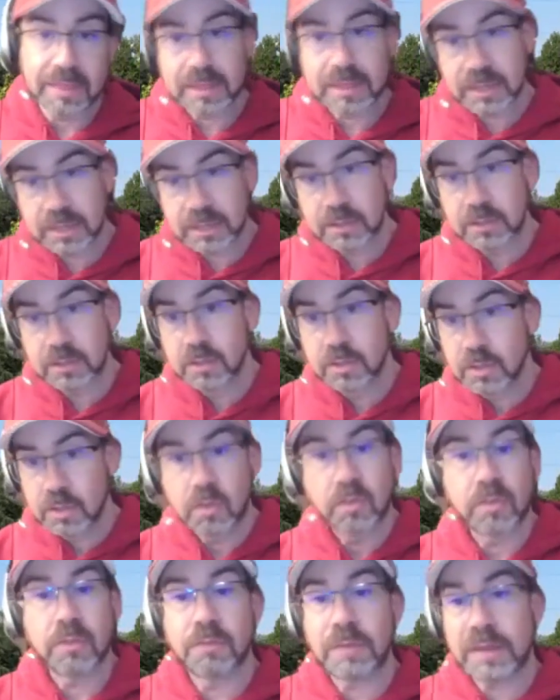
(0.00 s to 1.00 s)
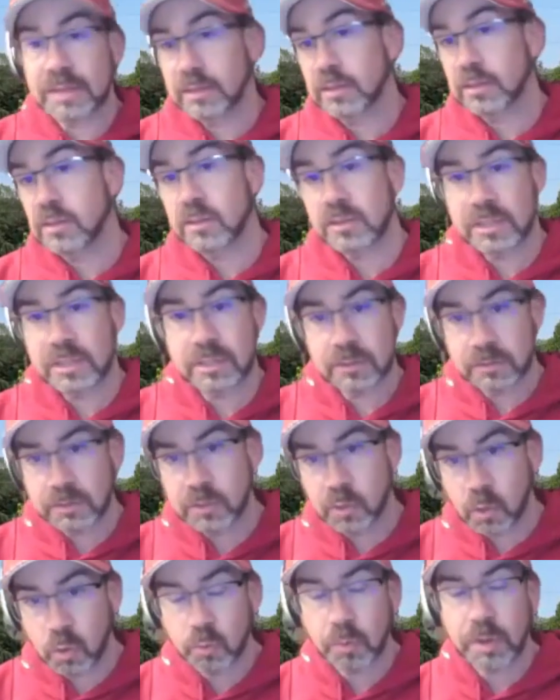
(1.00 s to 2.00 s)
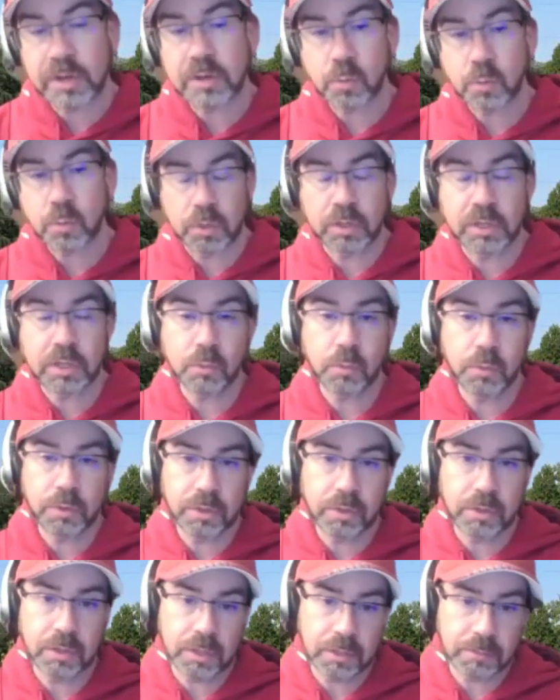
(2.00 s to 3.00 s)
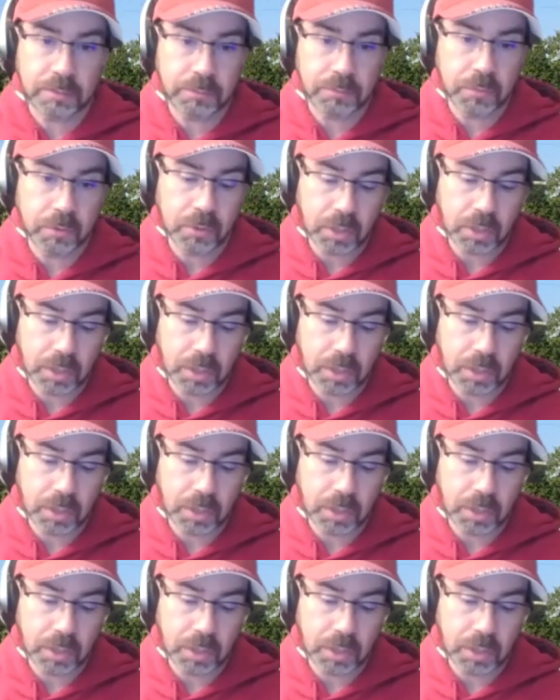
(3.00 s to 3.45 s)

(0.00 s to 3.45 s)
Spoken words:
then the fact that they're clearly already working with them